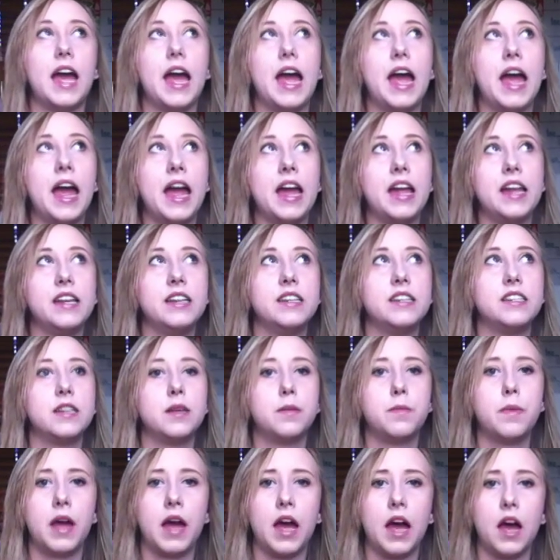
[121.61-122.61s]
And
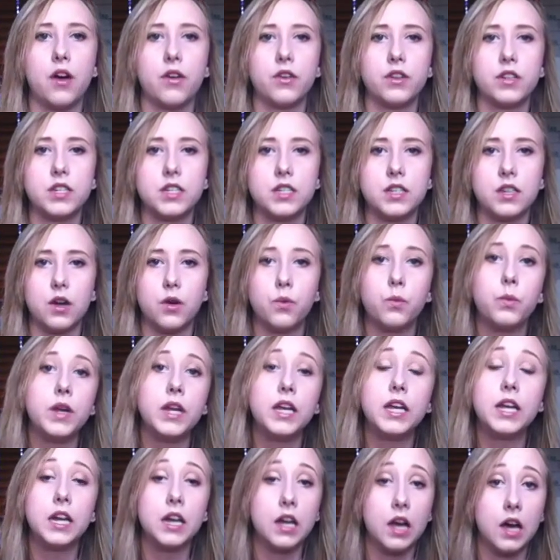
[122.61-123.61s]
about a
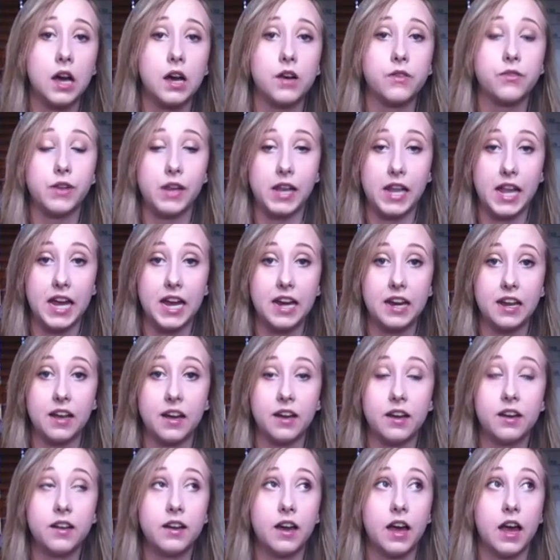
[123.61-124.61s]
week and a half
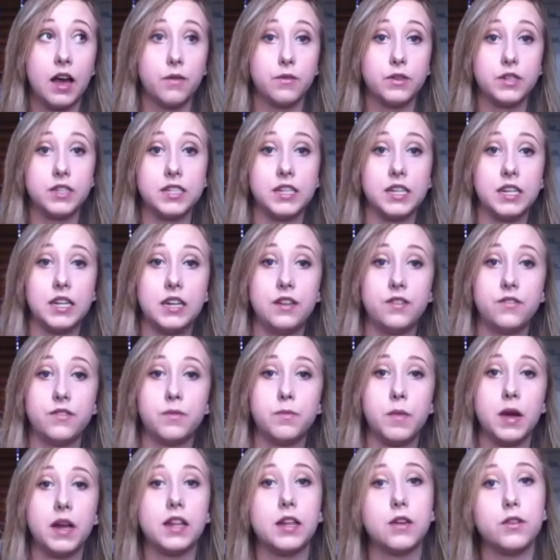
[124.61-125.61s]
later I
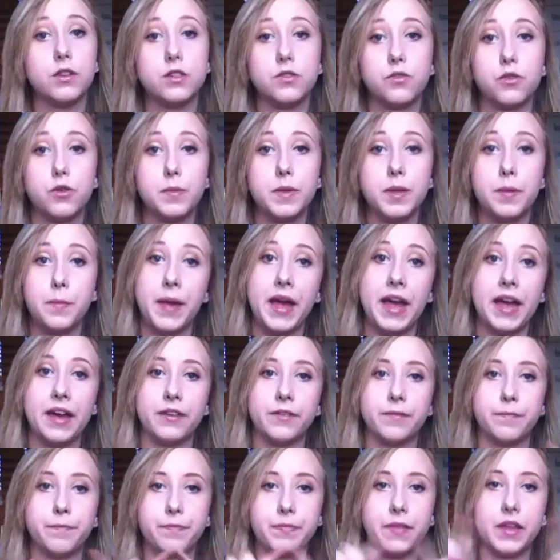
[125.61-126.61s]
received my clearance form in the
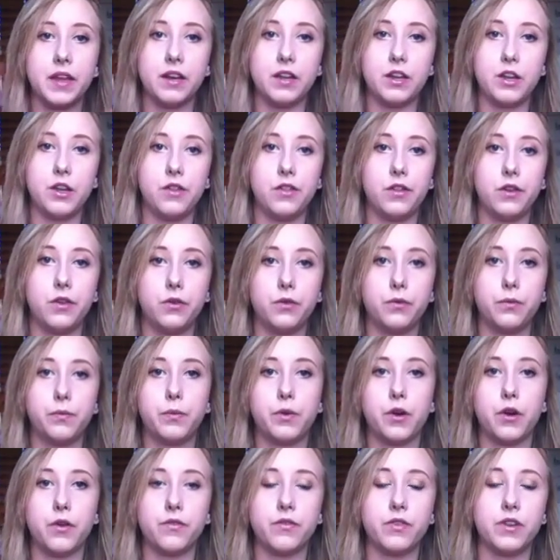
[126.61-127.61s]
mail in a cute little
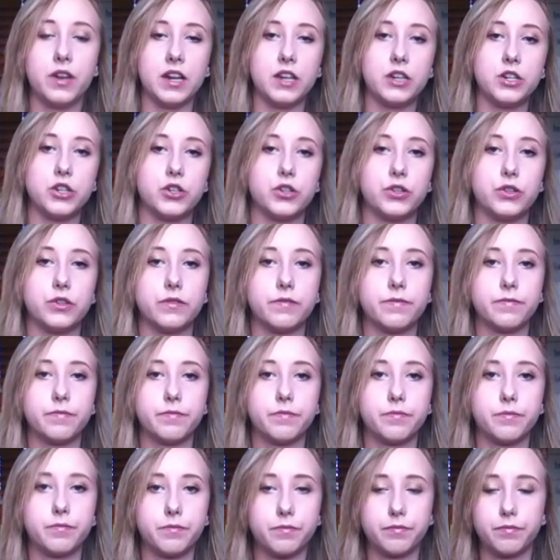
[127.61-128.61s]
confidential
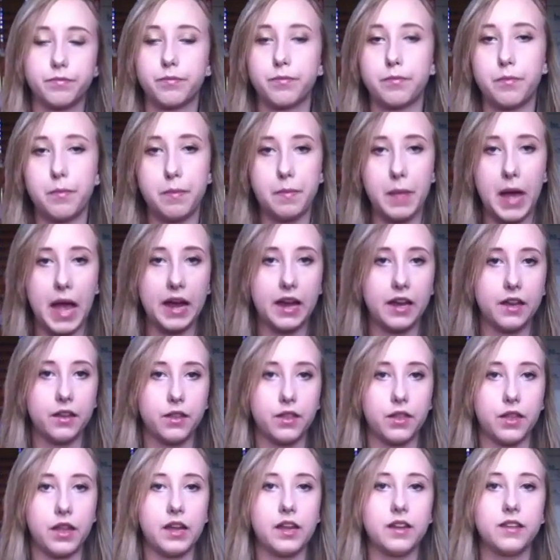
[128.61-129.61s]
packet
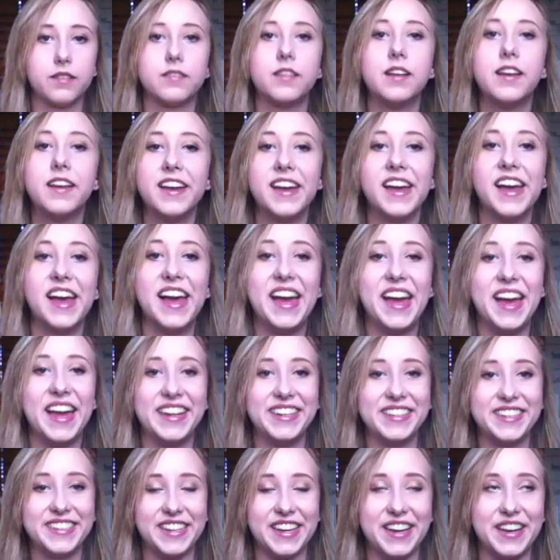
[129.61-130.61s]
thing,
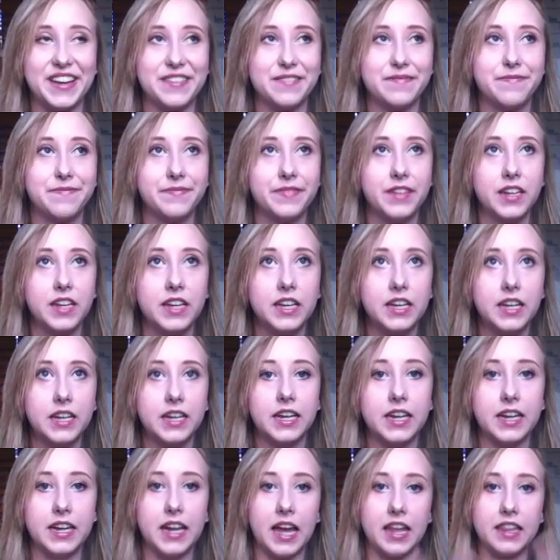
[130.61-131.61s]
and
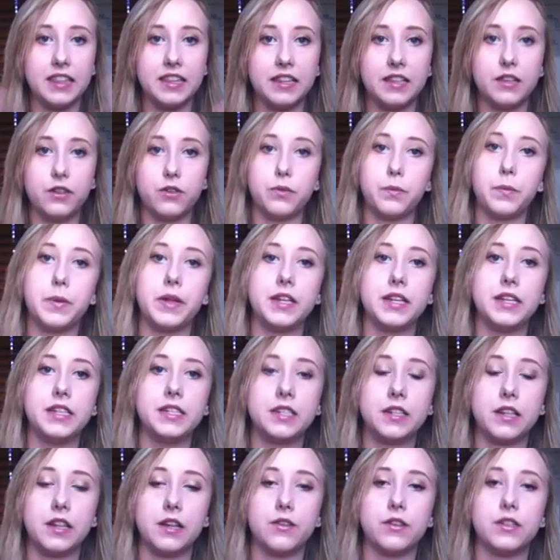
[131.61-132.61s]
it had the little
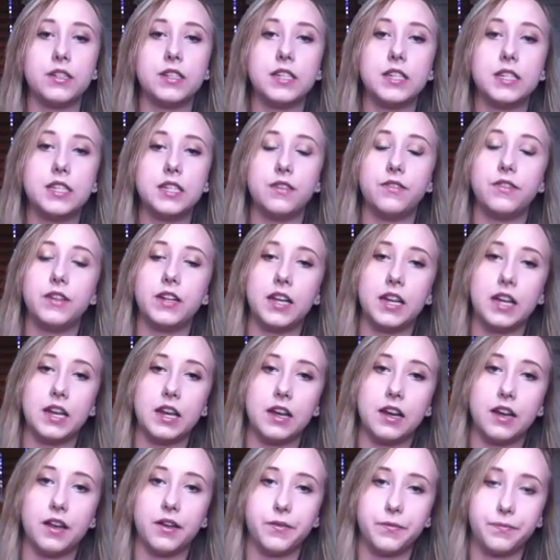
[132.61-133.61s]
police clearance certificate
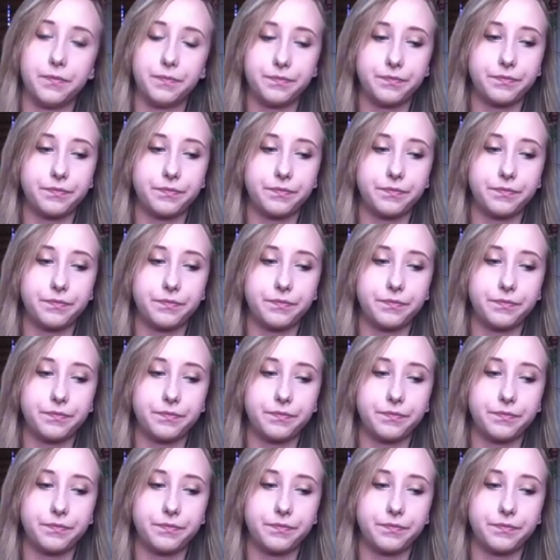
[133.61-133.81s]
in it.